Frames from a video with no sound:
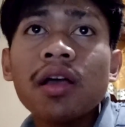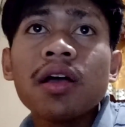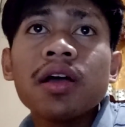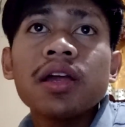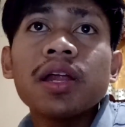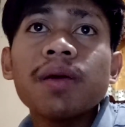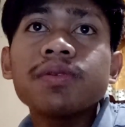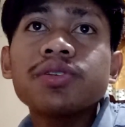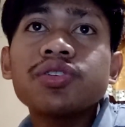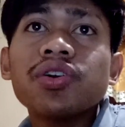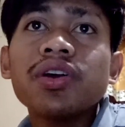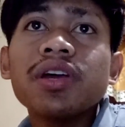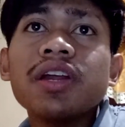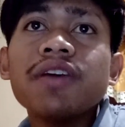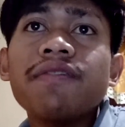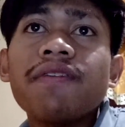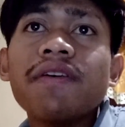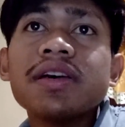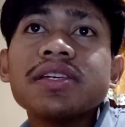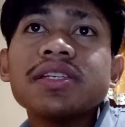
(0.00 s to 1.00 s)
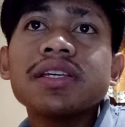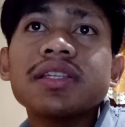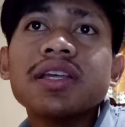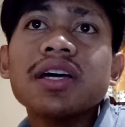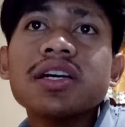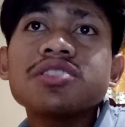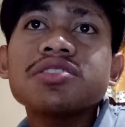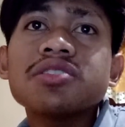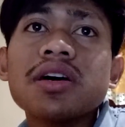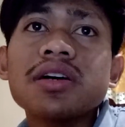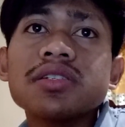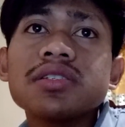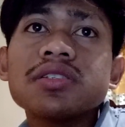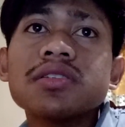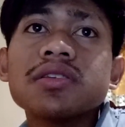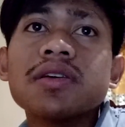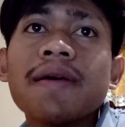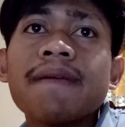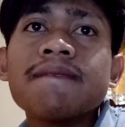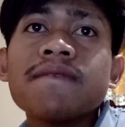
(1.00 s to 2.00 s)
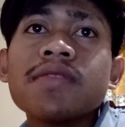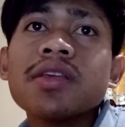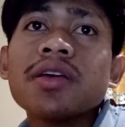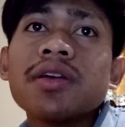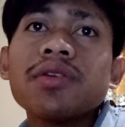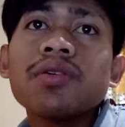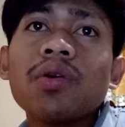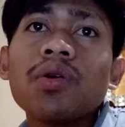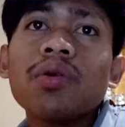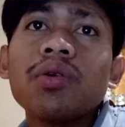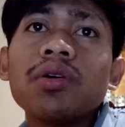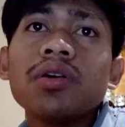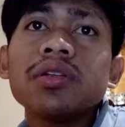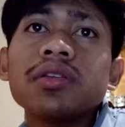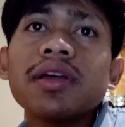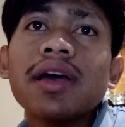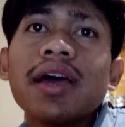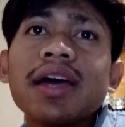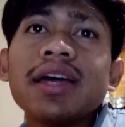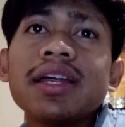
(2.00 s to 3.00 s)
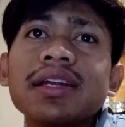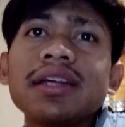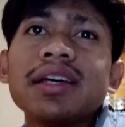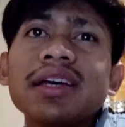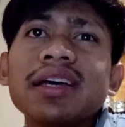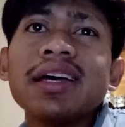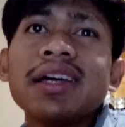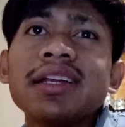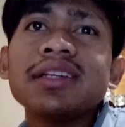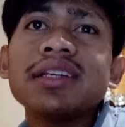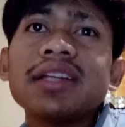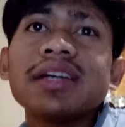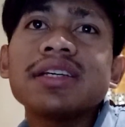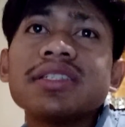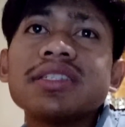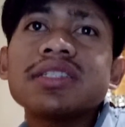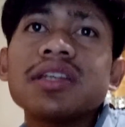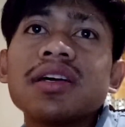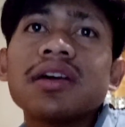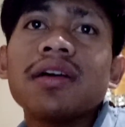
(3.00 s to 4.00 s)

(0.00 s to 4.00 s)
Number 3, devising test tasks. You could enlist